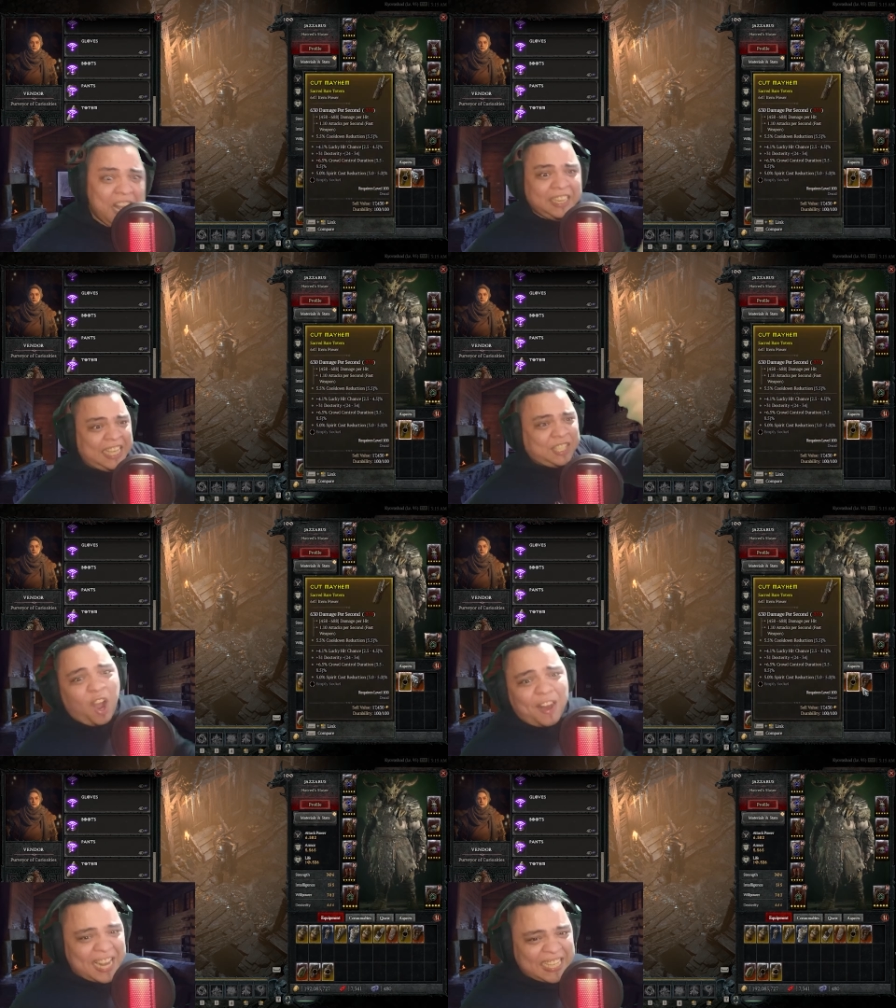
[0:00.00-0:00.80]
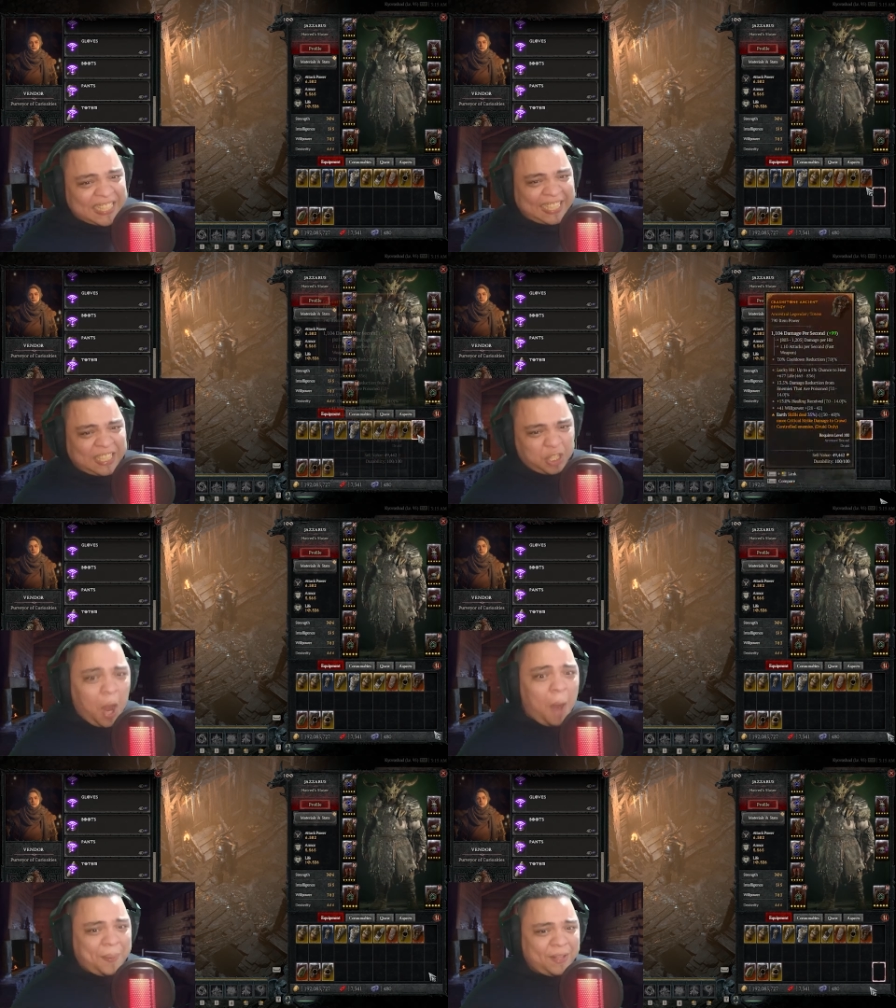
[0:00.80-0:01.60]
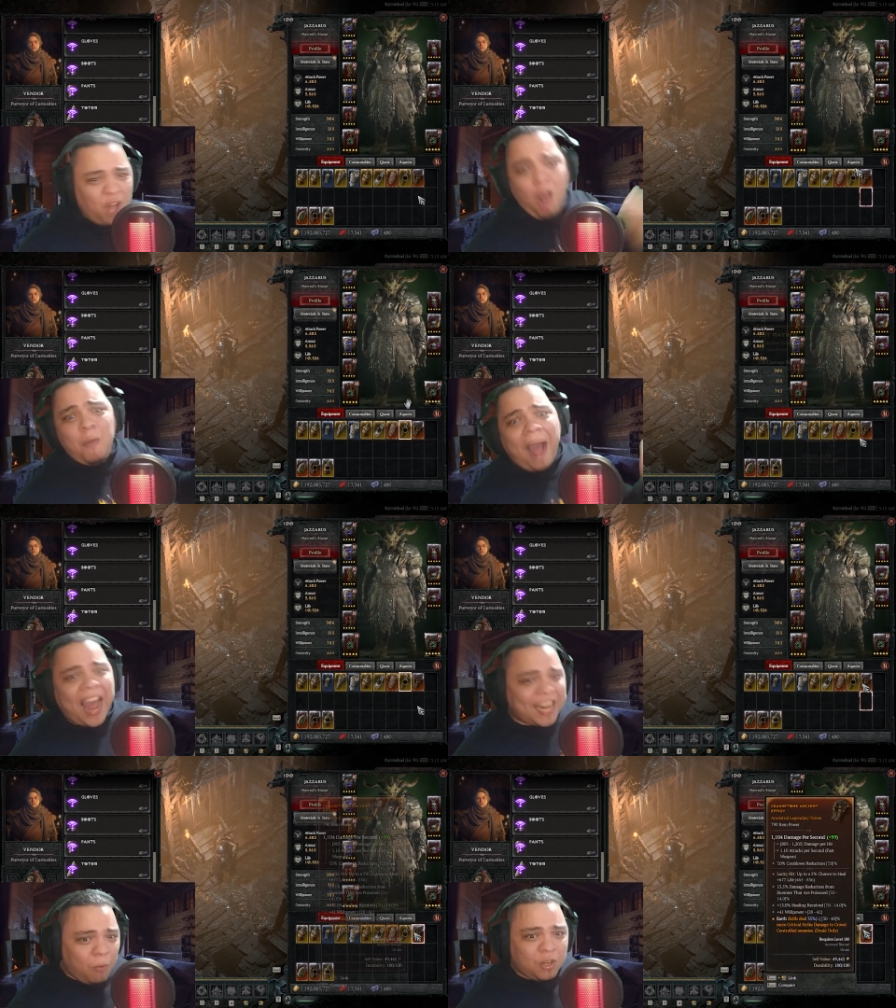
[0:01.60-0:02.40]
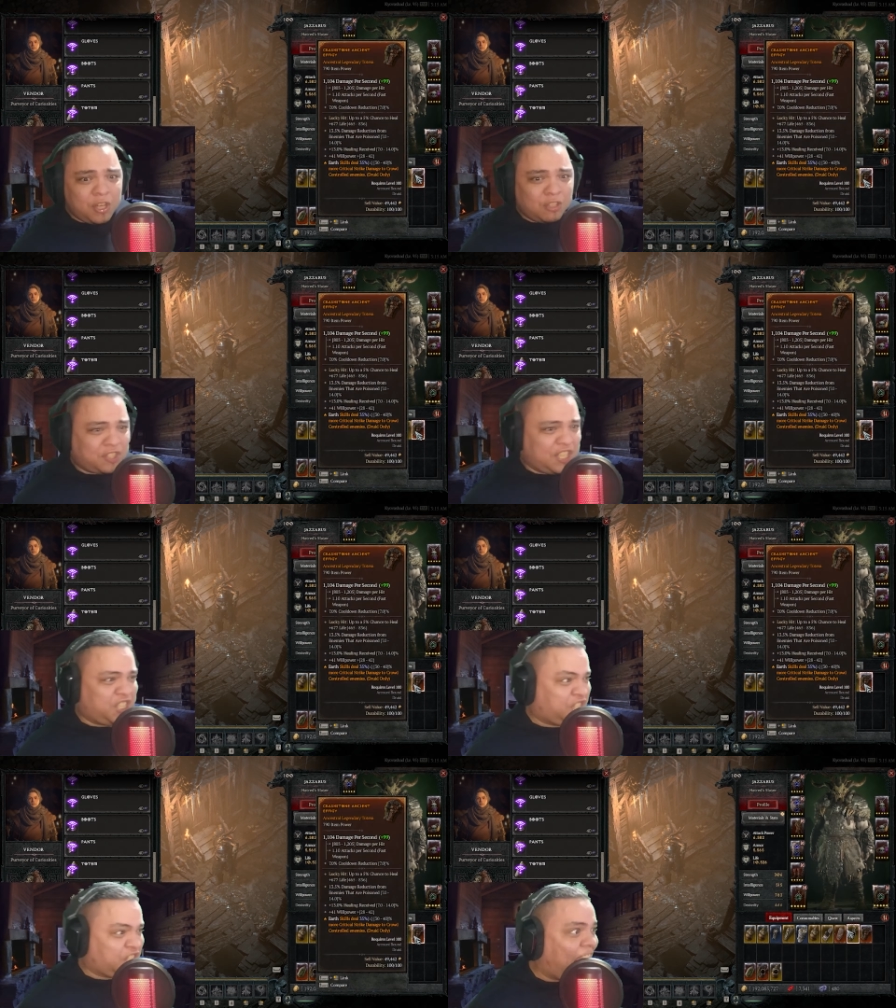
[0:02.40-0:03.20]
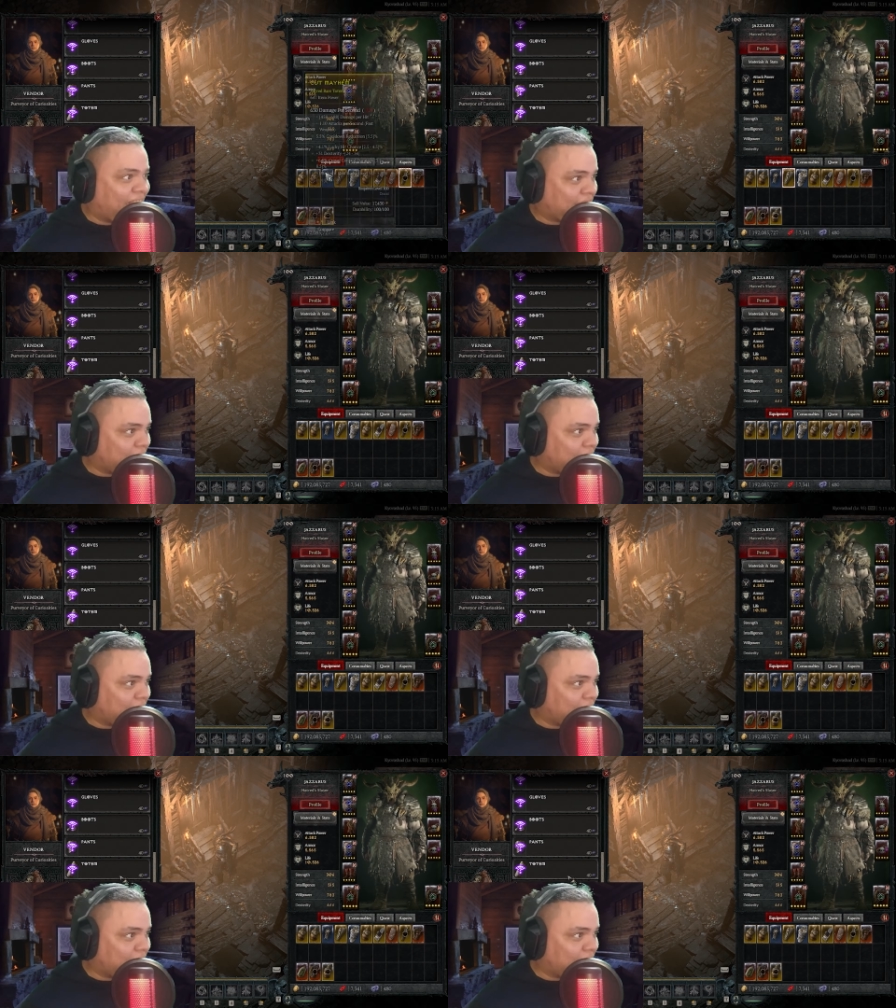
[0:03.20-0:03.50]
This totem is stupid. Nobody will use this shit.